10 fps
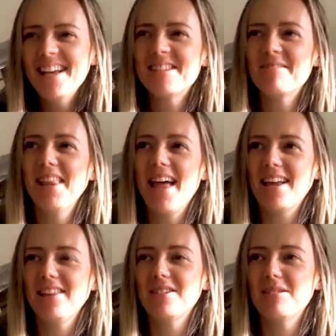so my
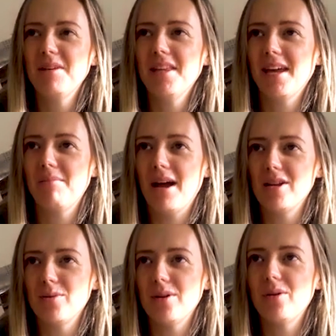leg looks a bit like a
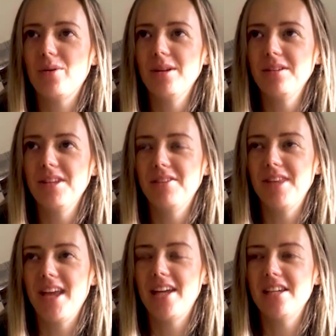patchwork quilt near
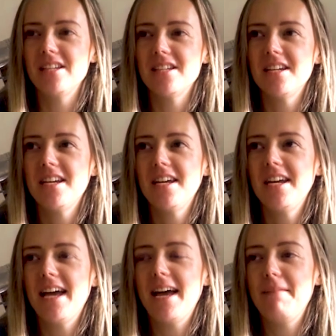the end.
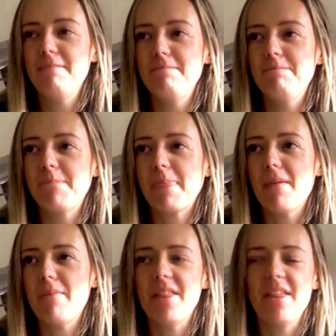Um,
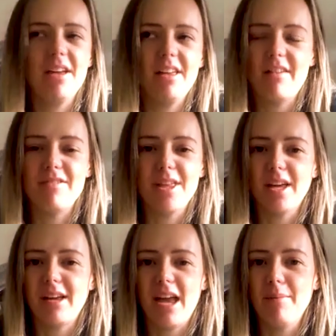but
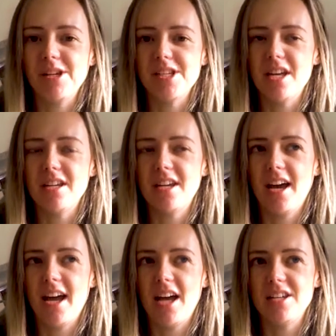everything came undone.
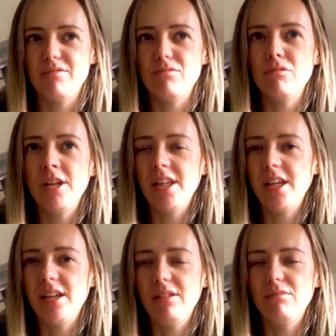I had a
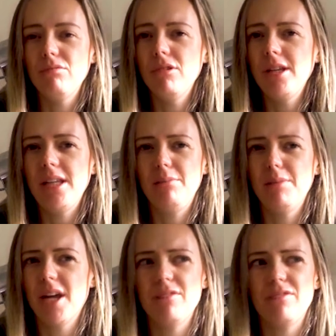really, really
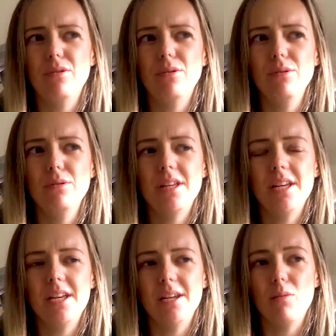benign fall
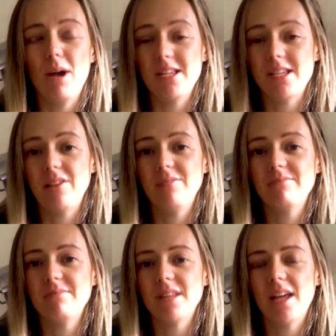in a whiteout,
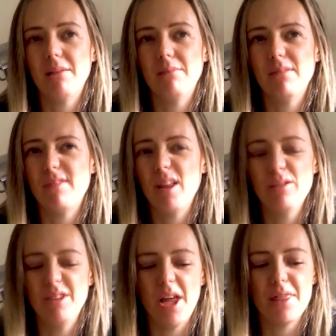um, fell
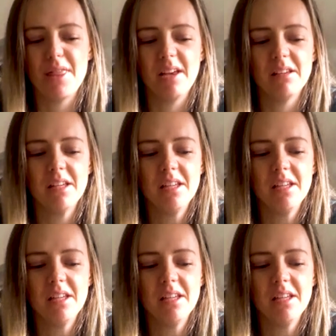over nothing.